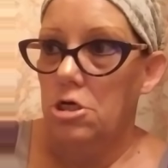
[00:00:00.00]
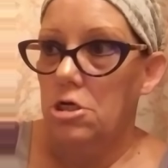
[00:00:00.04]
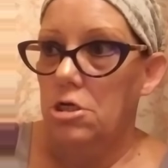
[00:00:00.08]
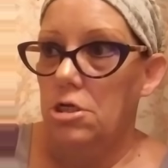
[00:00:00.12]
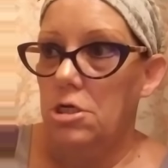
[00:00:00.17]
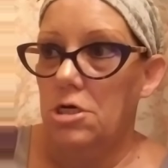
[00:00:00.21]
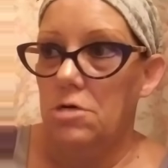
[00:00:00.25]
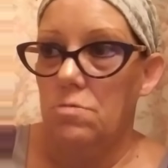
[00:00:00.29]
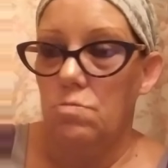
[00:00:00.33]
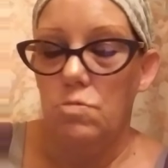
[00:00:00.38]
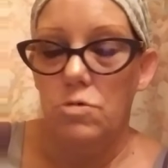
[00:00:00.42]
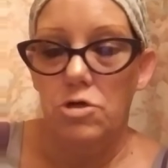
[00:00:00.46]

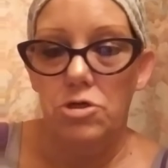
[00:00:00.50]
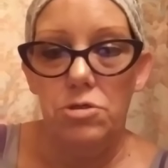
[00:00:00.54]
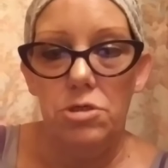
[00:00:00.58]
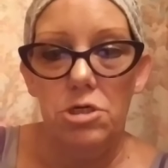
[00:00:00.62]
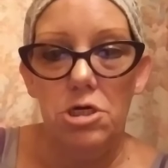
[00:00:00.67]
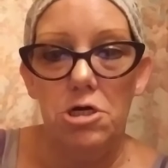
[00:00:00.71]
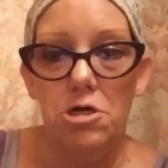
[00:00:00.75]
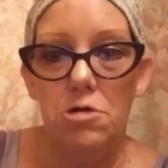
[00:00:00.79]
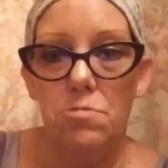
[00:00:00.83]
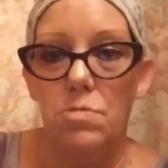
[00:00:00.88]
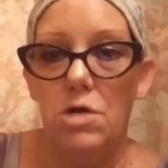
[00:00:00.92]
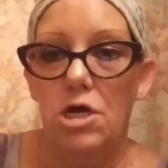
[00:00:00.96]
Not one
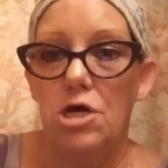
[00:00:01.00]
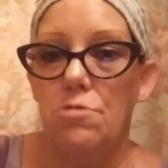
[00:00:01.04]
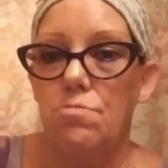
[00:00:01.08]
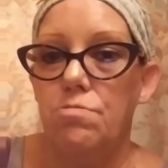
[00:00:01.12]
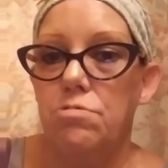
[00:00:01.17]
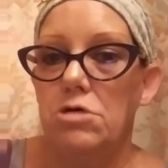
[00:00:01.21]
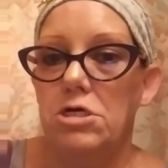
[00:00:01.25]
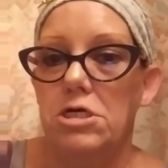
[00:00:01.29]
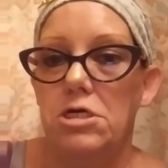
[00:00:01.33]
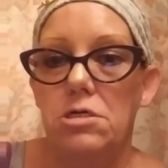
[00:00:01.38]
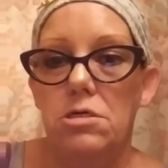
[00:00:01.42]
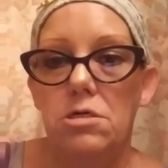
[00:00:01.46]
time have
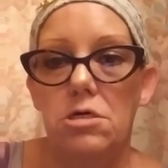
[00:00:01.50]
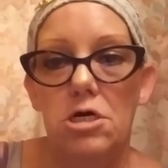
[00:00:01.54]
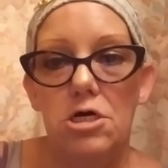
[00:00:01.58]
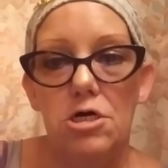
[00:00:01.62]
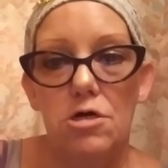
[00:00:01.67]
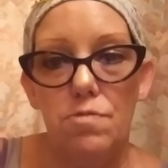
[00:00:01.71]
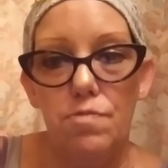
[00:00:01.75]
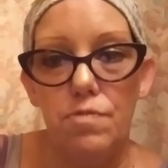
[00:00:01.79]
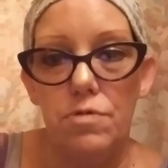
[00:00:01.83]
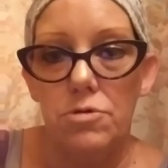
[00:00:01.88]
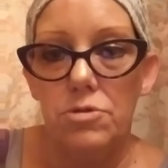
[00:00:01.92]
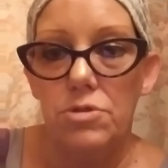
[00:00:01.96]
we
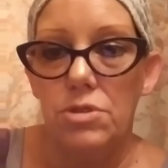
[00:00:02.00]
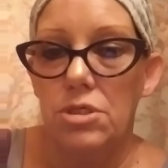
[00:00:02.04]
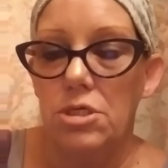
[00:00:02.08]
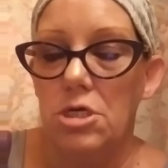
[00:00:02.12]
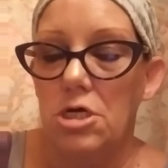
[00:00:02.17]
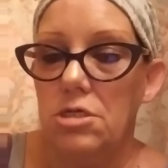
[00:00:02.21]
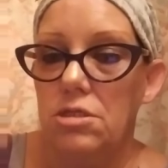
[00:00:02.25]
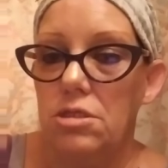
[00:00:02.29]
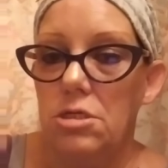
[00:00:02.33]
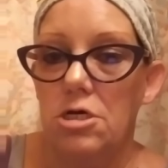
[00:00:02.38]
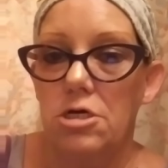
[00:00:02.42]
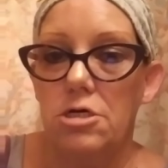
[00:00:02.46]
ever
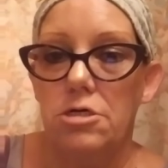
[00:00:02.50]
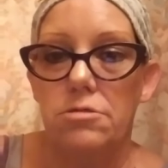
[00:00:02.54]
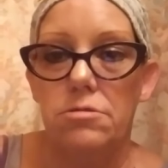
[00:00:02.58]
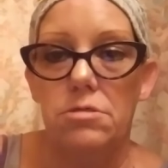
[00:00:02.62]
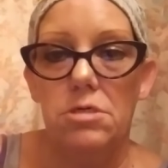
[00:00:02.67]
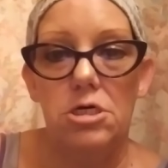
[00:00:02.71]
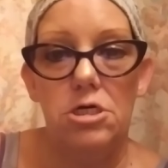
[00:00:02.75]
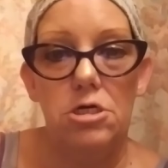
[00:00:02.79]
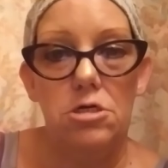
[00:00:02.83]
sat down